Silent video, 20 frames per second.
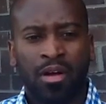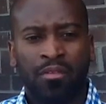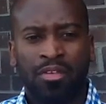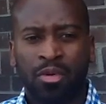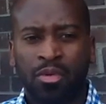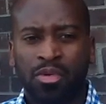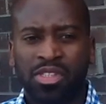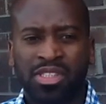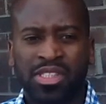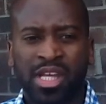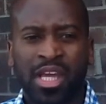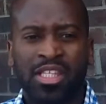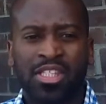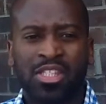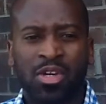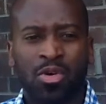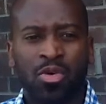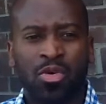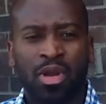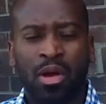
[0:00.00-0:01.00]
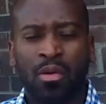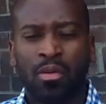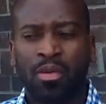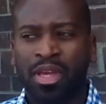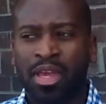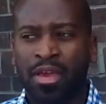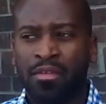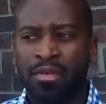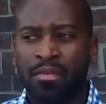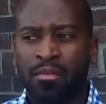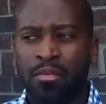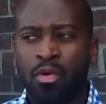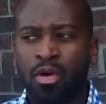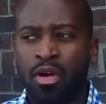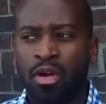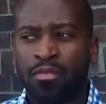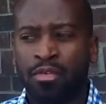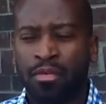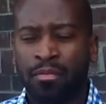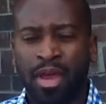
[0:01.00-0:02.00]
If you would stay tuned, I will give you
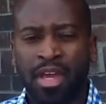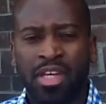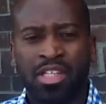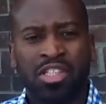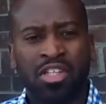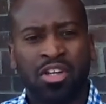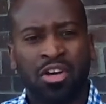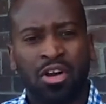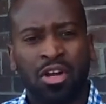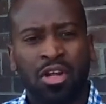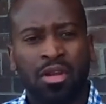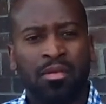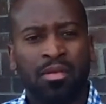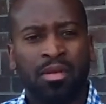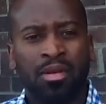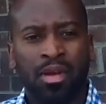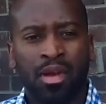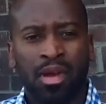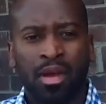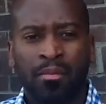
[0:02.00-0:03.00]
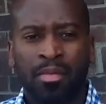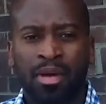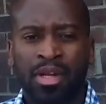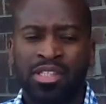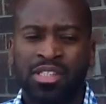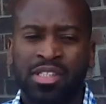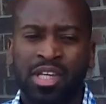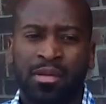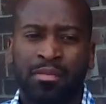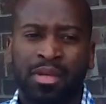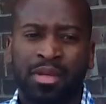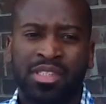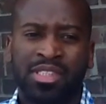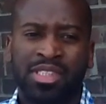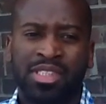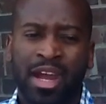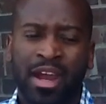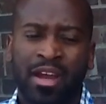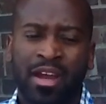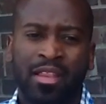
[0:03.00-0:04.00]
more information on it. But it's going to be
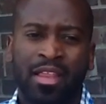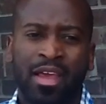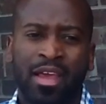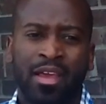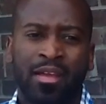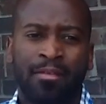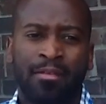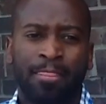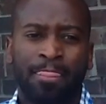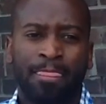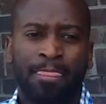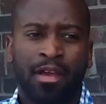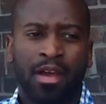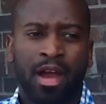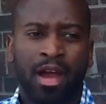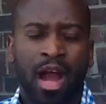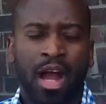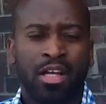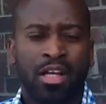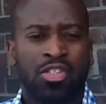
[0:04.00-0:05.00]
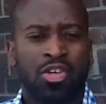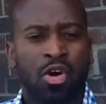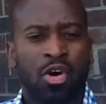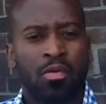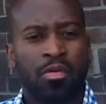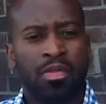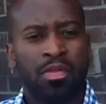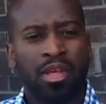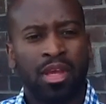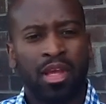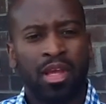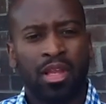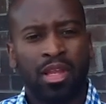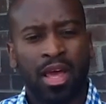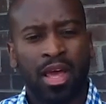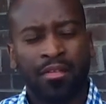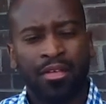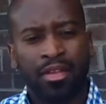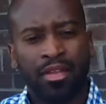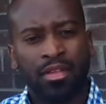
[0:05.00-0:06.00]
Saturday, October the
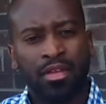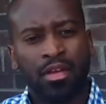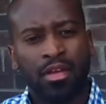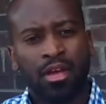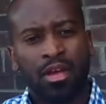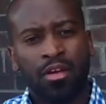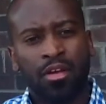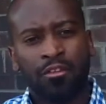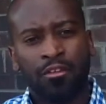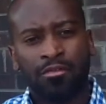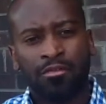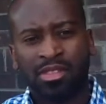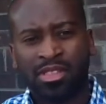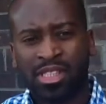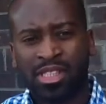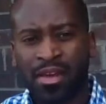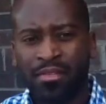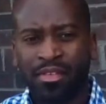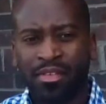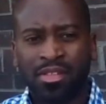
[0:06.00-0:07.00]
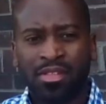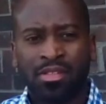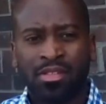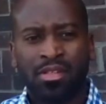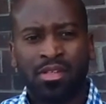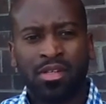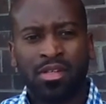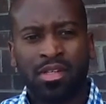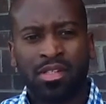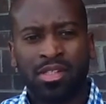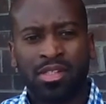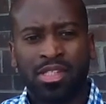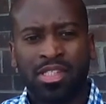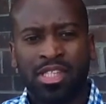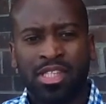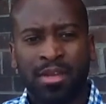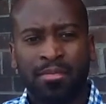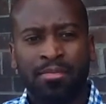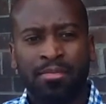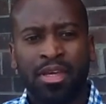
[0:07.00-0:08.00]
11th, 7
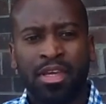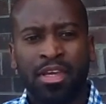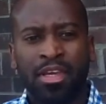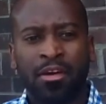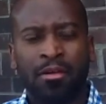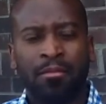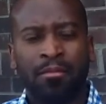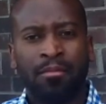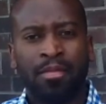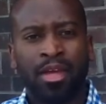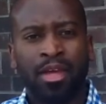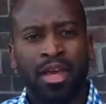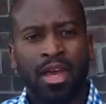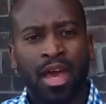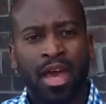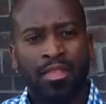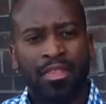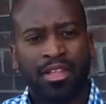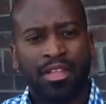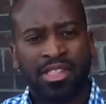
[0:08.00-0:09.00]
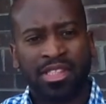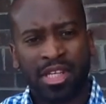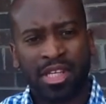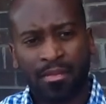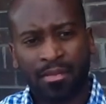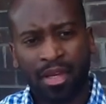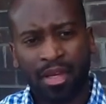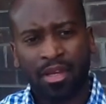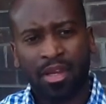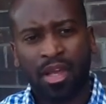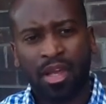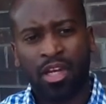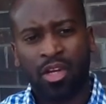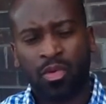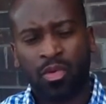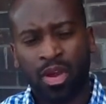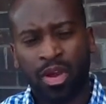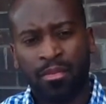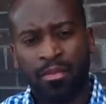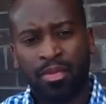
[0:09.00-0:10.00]
to 10 p.m. at the Summit in
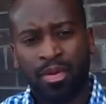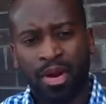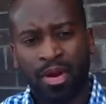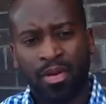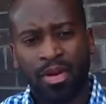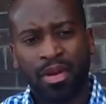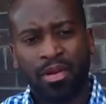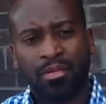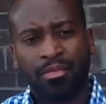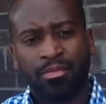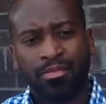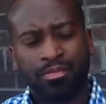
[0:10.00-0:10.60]
Grand Prairie.